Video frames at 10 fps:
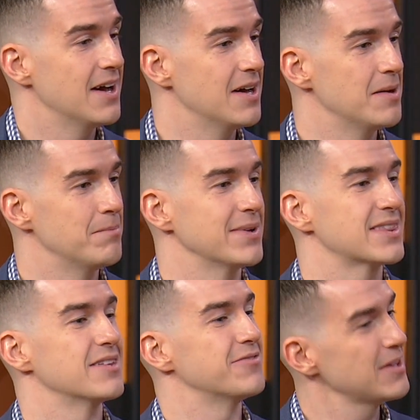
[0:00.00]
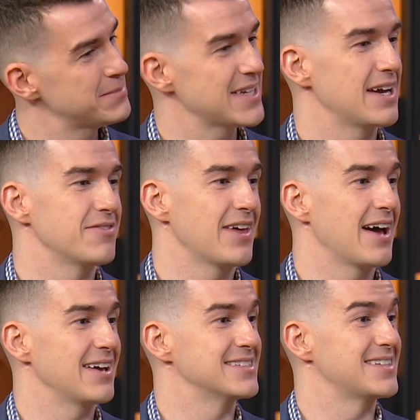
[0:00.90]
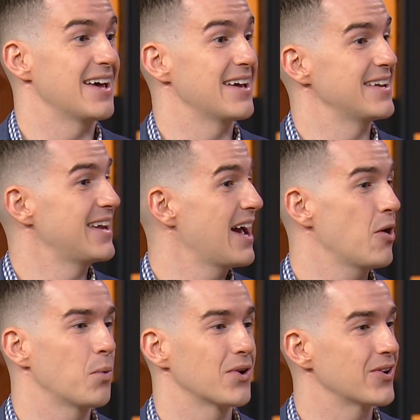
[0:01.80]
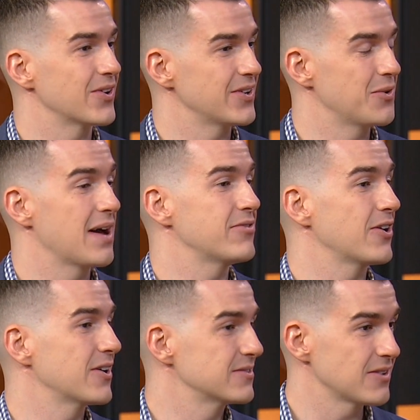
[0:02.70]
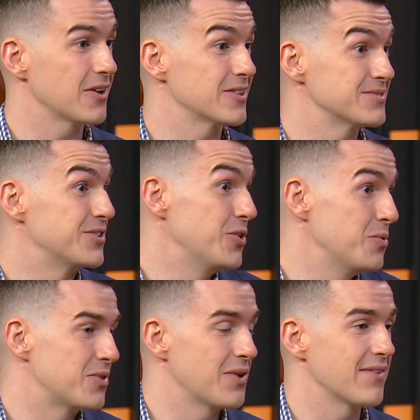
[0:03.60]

Um, but the flip side of that is that now we're, you have our, our youth, mm -hmm.